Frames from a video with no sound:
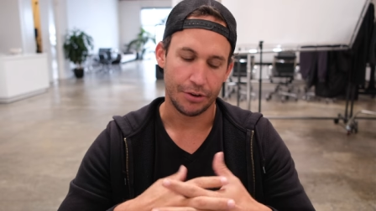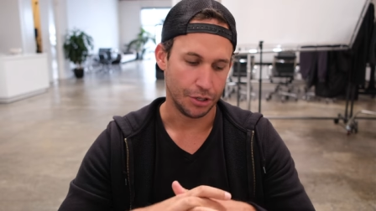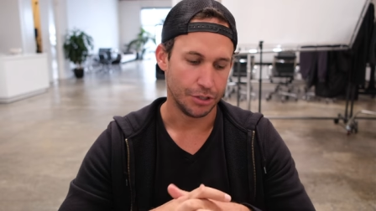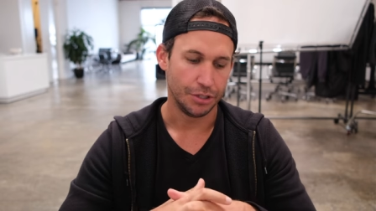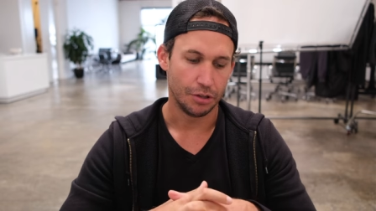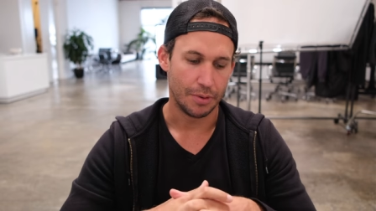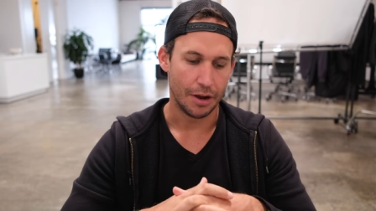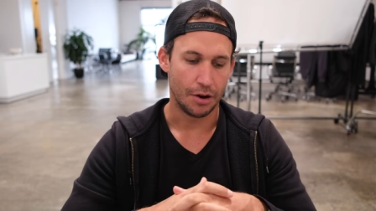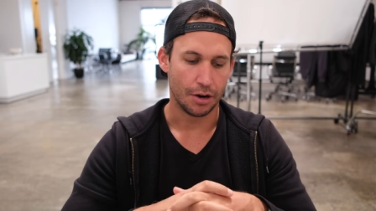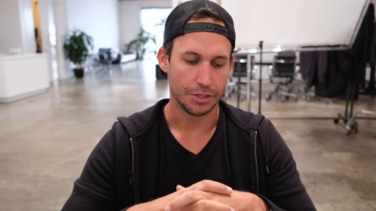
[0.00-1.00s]
a good deal on my
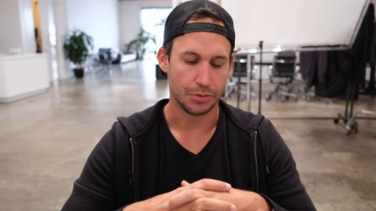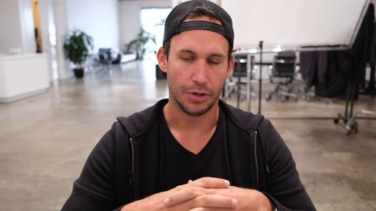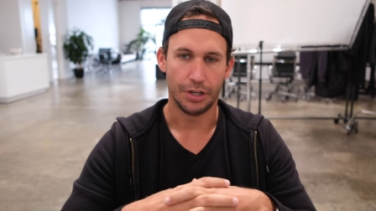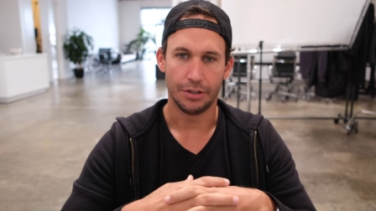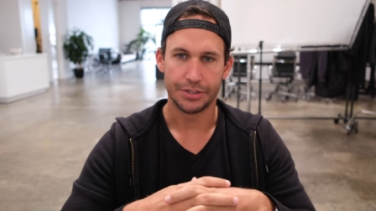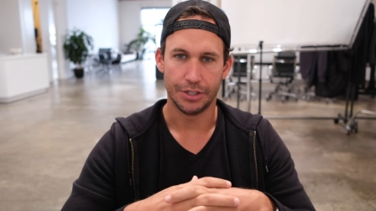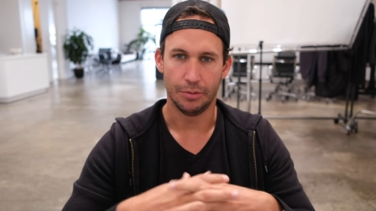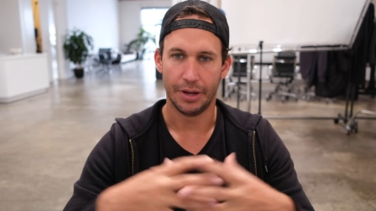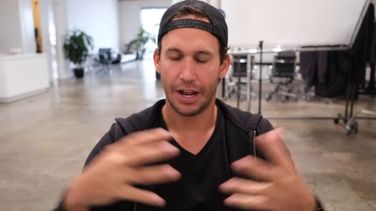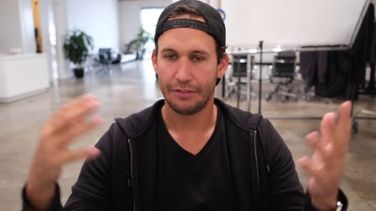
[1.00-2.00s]
R as well. So,
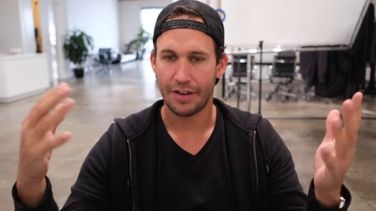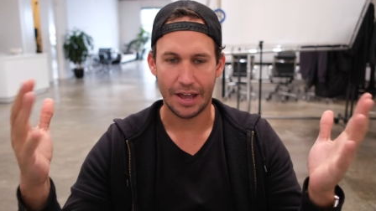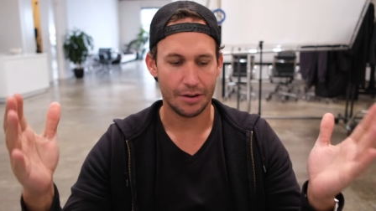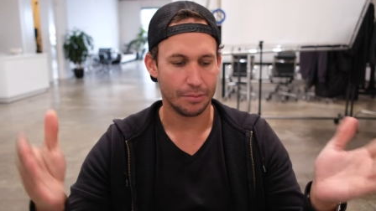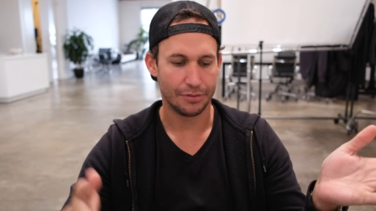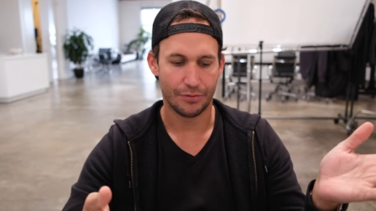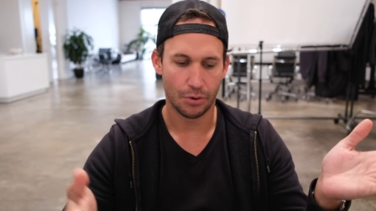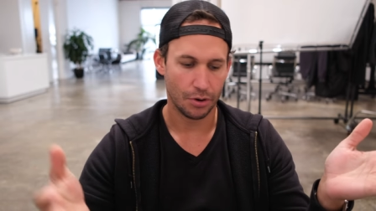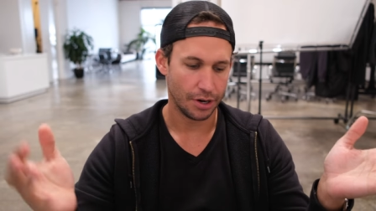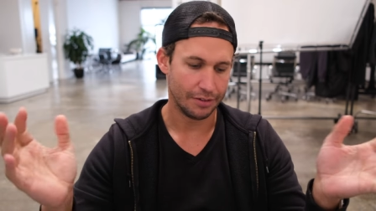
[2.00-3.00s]
but I've had it
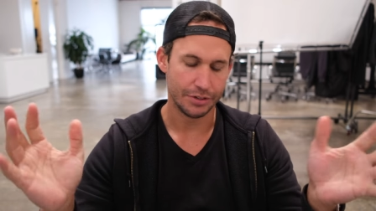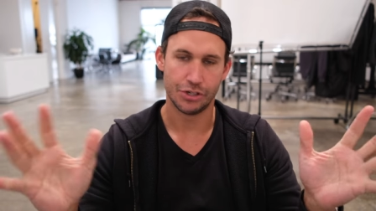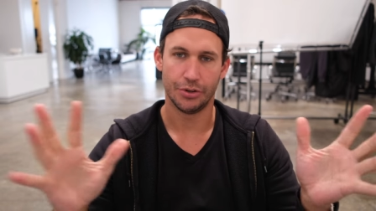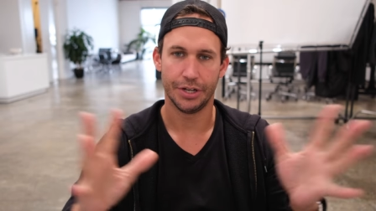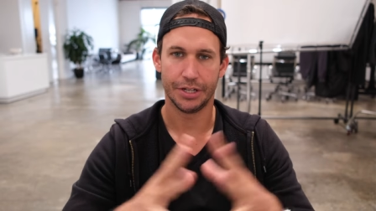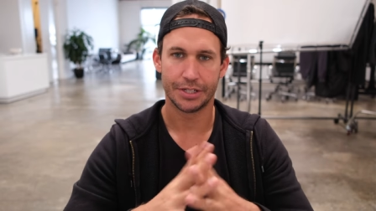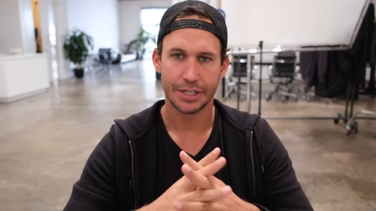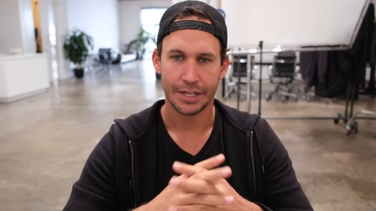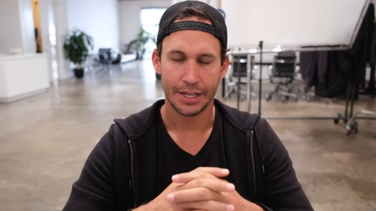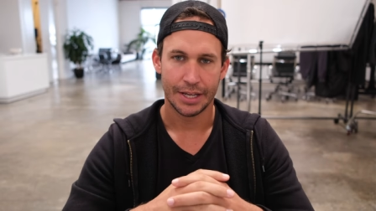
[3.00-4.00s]
before and I've enjoyed it,
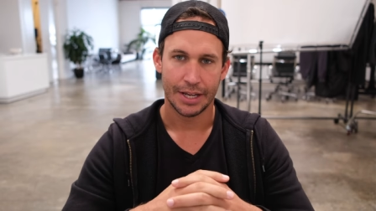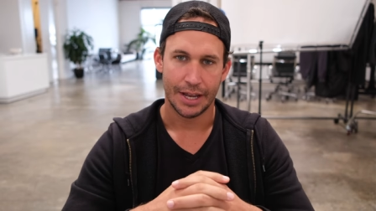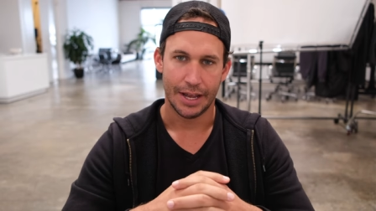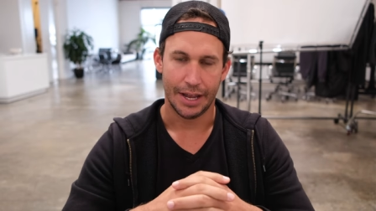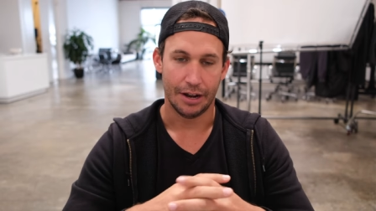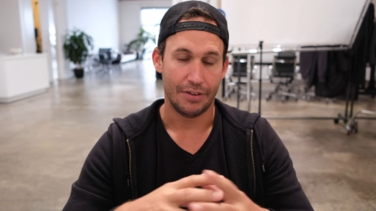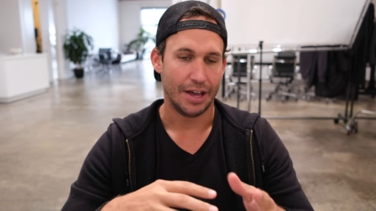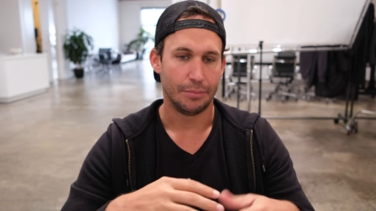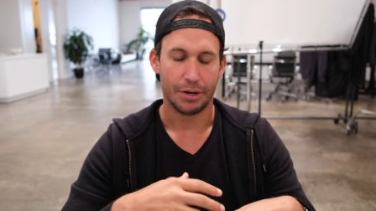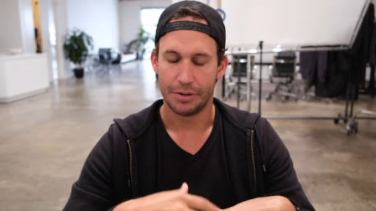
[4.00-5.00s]
and I've
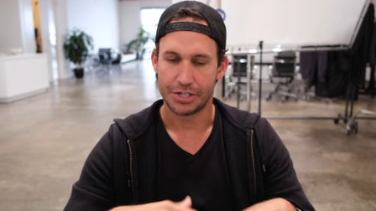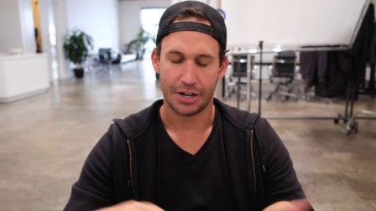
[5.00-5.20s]
had pretty much